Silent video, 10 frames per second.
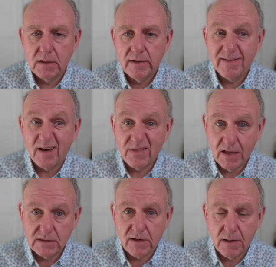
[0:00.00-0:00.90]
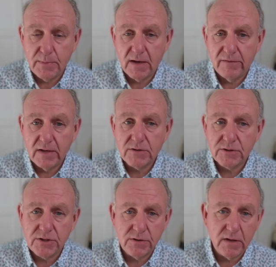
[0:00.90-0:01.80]
that I think is going to be of interest
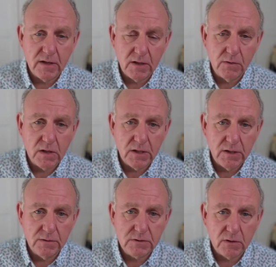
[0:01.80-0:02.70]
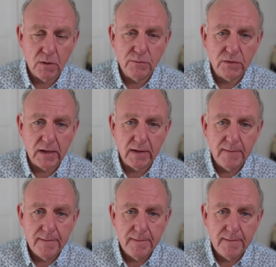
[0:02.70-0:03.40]
to you that you can use, or hopefully